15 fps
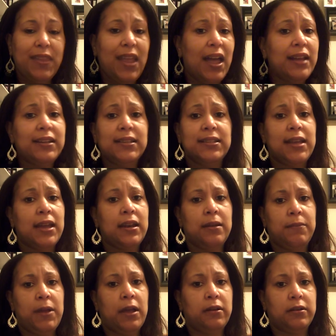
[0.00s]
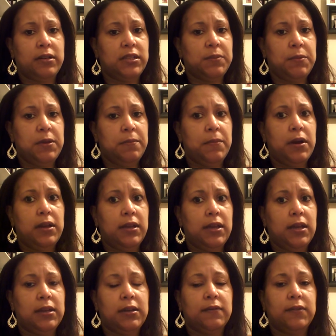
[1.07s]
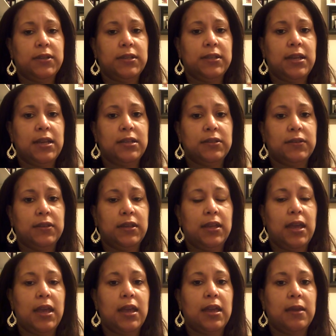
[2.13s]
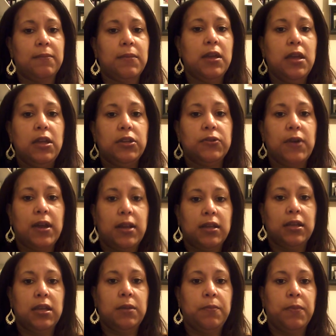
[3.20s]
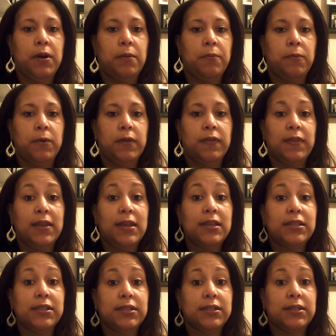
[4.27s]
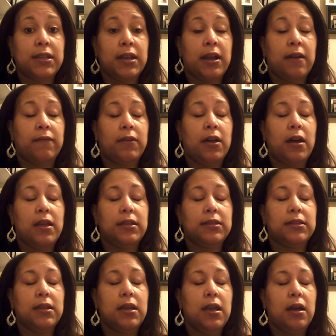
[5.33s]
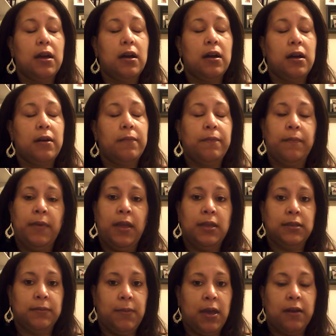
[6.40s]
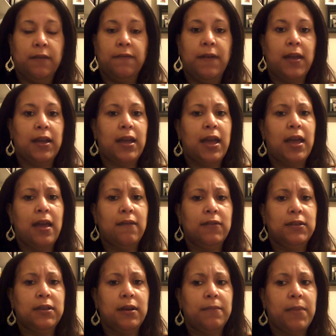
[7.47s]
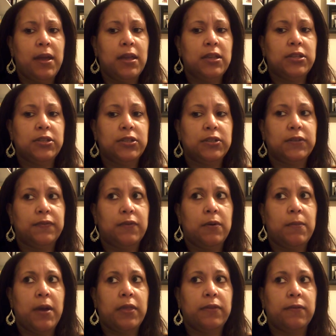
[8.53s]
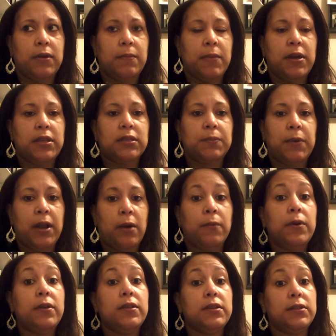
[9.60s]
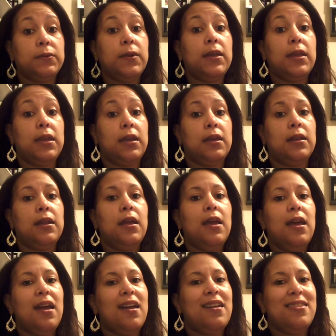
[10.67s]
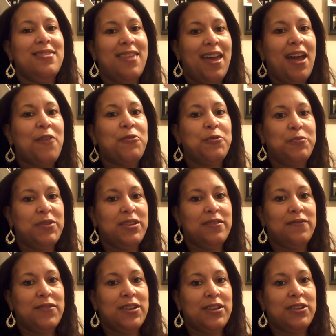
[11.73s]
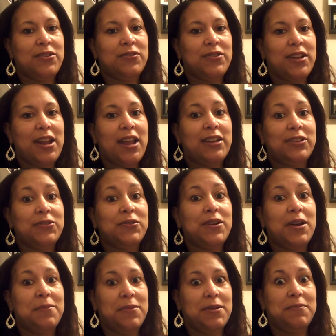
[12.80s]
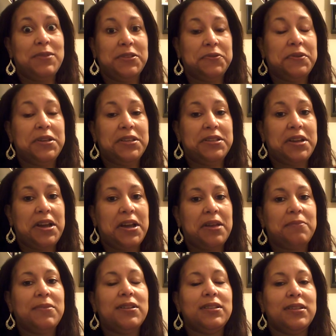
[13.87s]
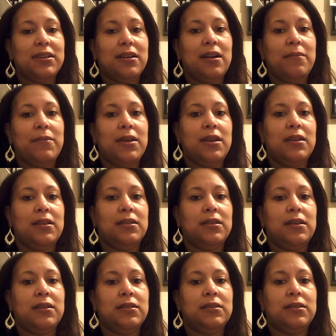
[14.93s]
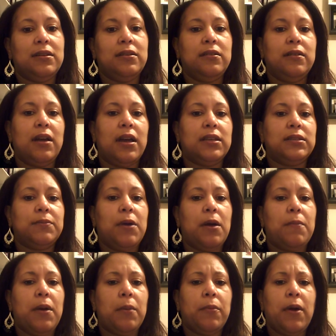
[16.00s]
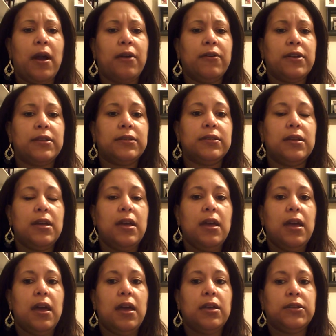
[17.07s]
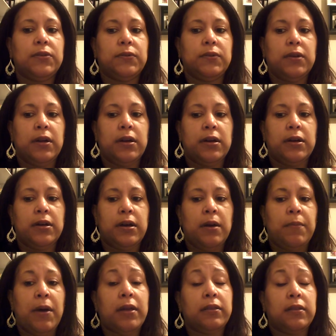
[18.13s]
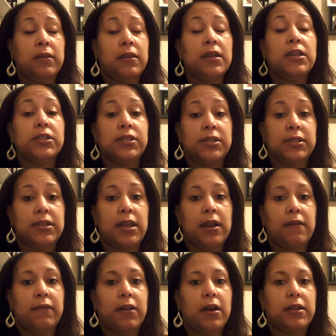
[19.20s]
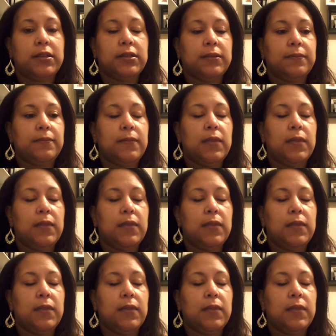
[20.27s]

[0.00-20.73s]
I decided I'm not going to spend money at every stage of the game trying to keep up with the inches that I've lost. As a matter of fact, I haven't done my inches for my 3 months, but I will this weekend, and that will be a video that I do come in between time to come in and tell you guys about my progress as about the inches that I've lost.